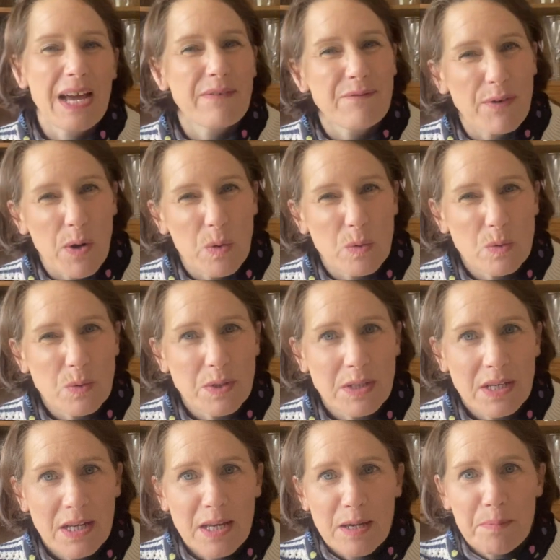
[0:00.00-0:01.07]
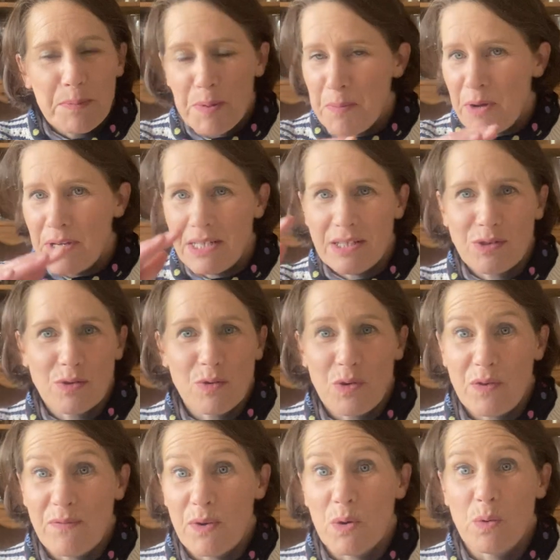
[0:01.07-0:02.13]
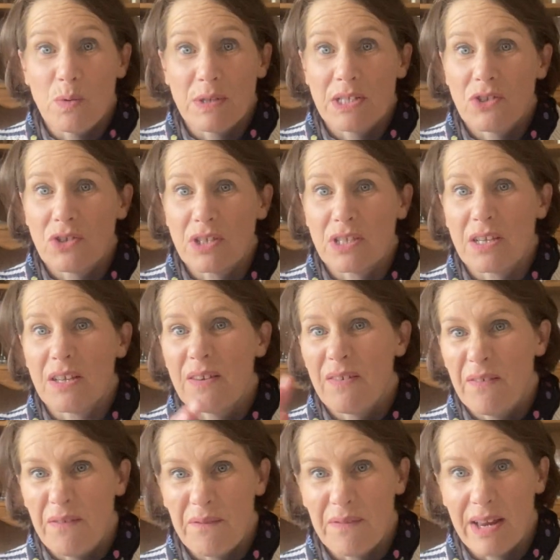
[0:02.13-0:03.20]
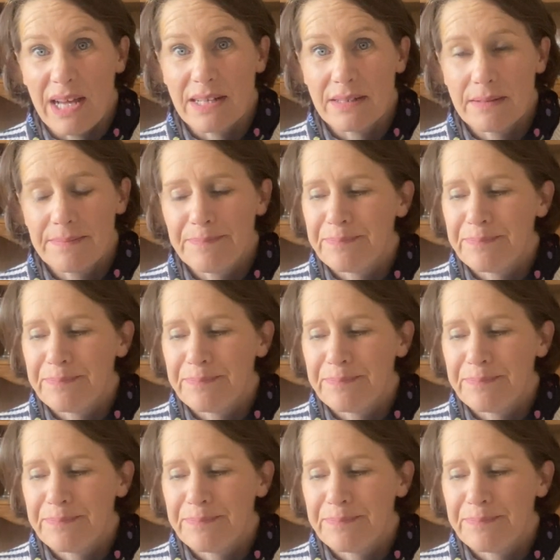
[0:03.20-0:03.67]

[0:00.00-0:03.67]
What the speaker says: folds, but mine hasn't got the fold, it's just a flat.